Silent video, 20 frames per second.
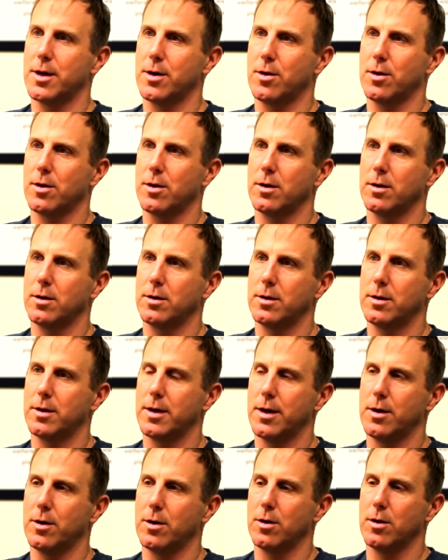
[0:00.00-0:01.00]
that are
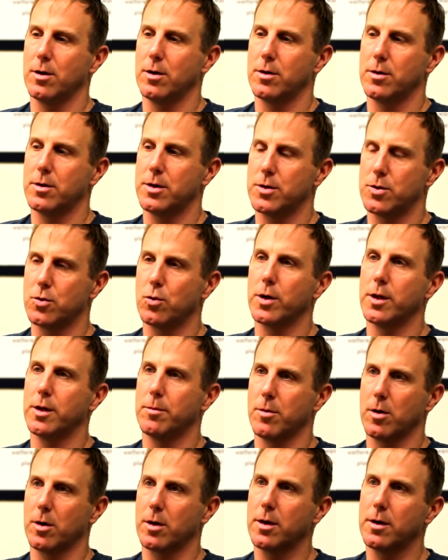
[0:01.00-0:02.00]
that are distorting
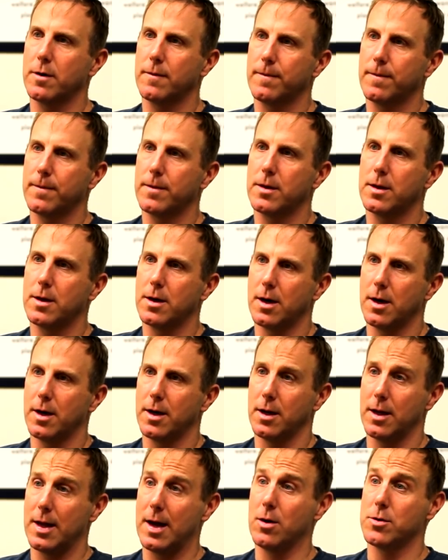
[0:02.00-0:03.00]
the market uh,
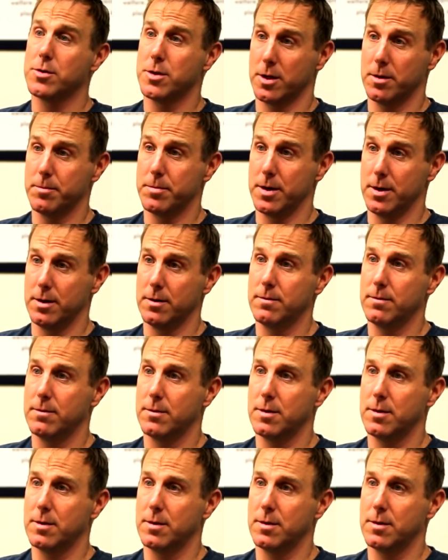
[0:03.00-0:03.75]
and allow us to compete.